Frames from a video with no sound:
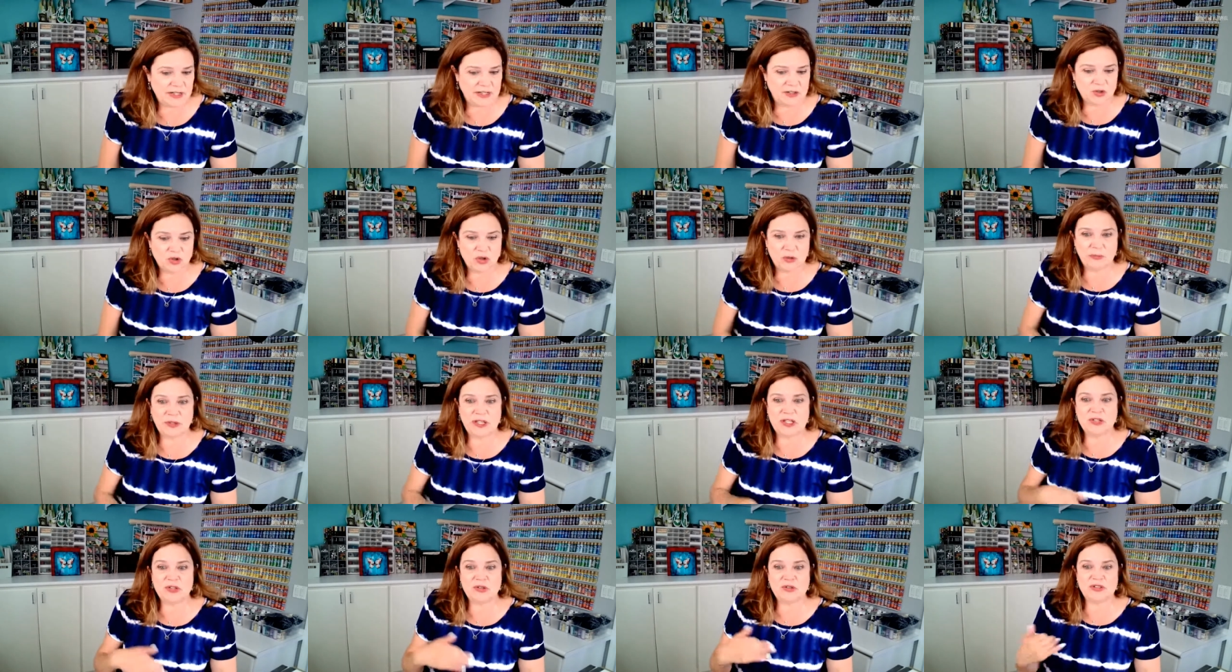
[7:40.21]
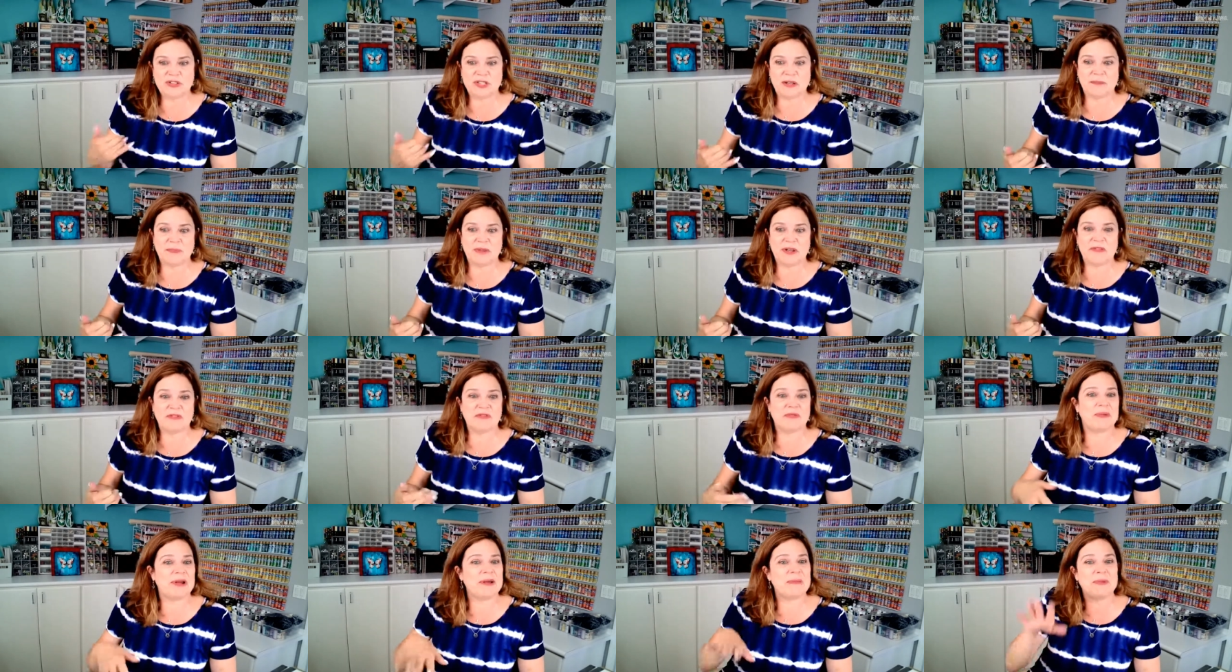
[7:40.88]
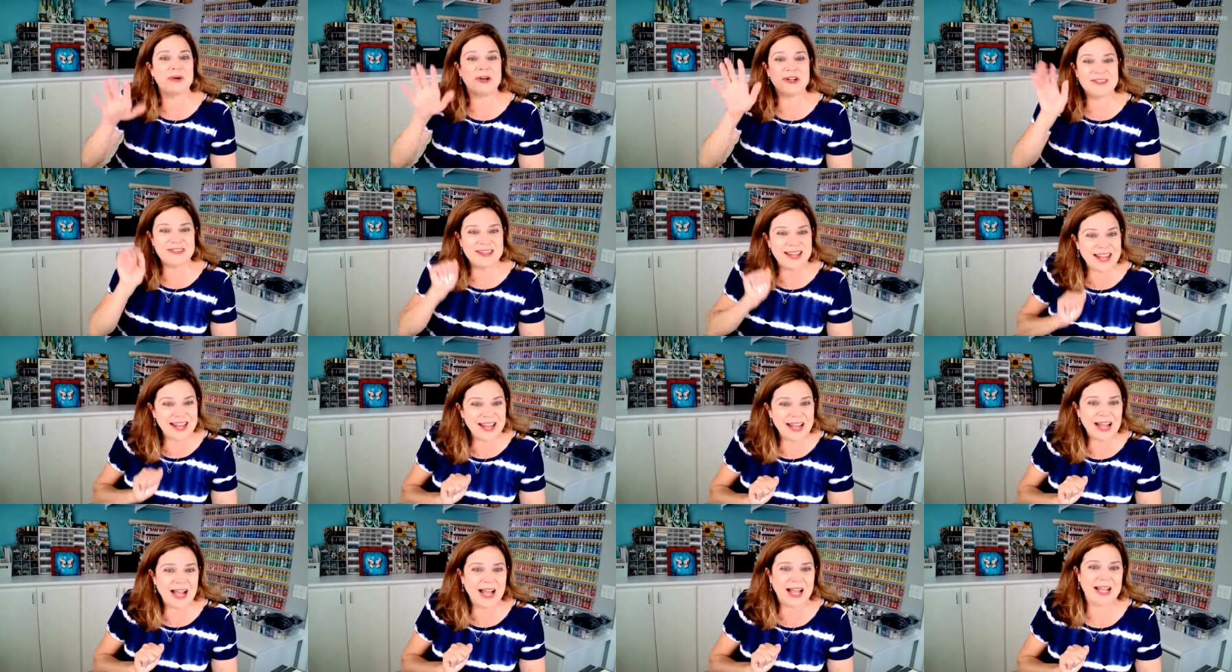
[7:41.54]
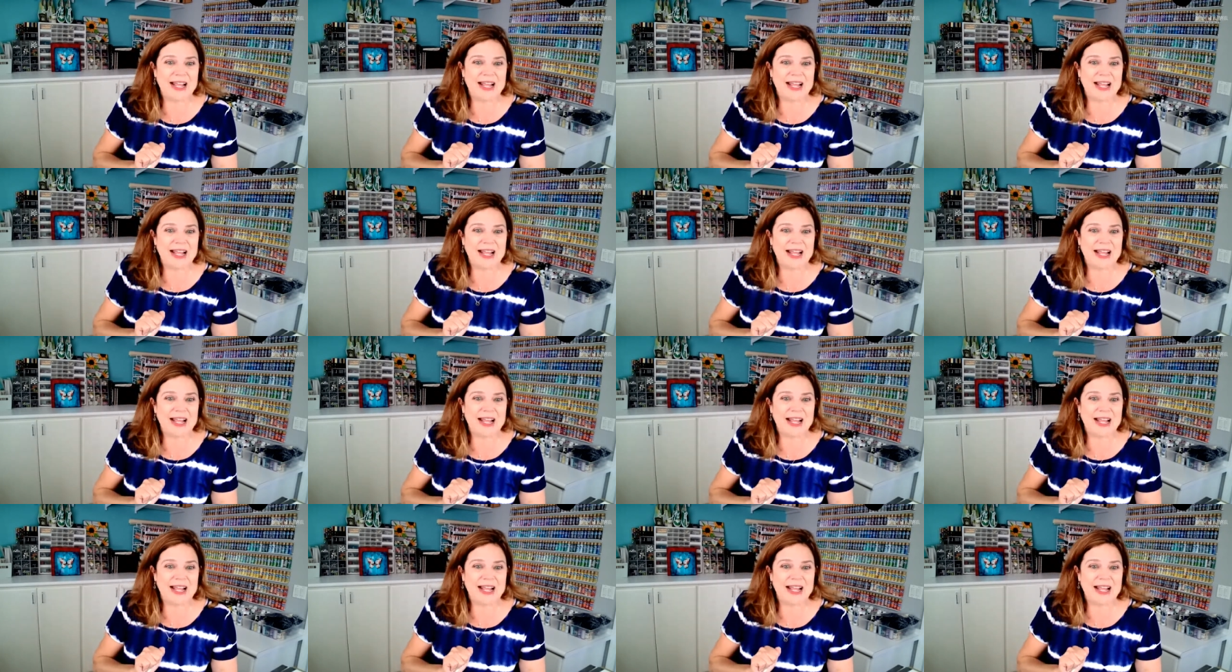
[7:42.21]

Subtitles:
I normally do something for my birthday.